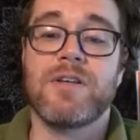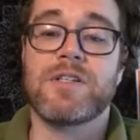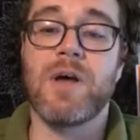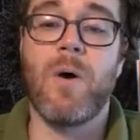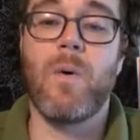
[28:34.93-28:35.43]

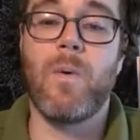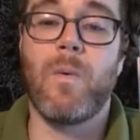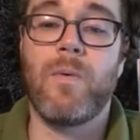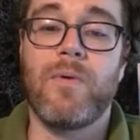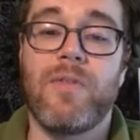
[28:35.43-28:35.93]
So
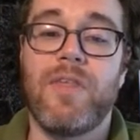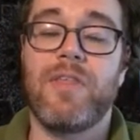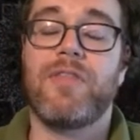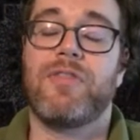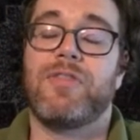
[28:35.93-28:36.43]

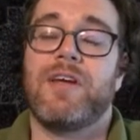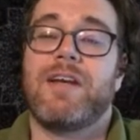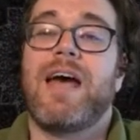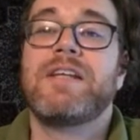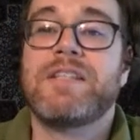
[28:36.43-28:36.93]
the
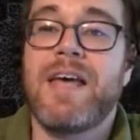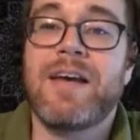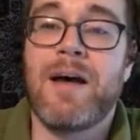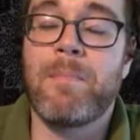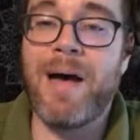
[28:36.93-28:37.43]
nice
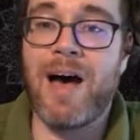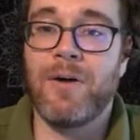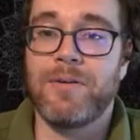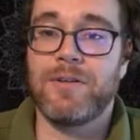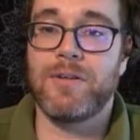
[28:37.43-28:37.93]
thing about